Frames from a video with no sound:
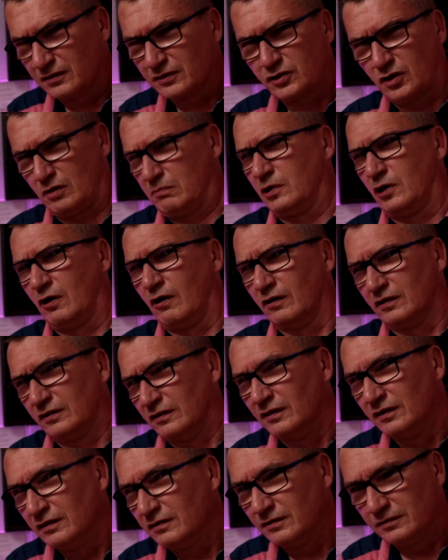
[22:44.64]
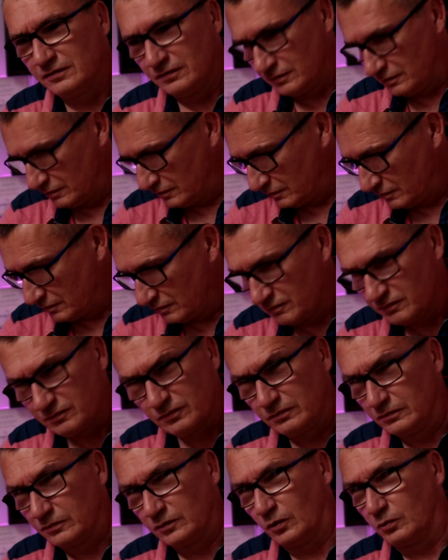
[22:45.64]
Come on,
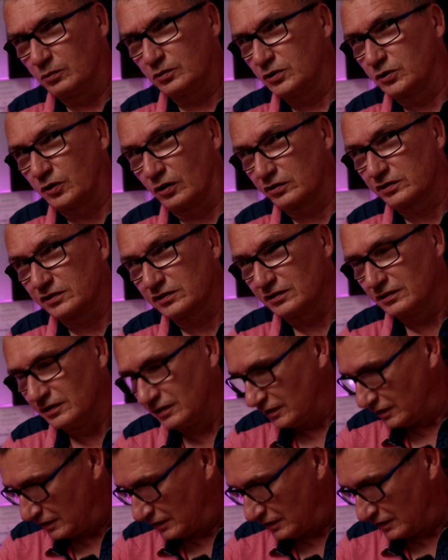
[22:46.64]
no Crocs.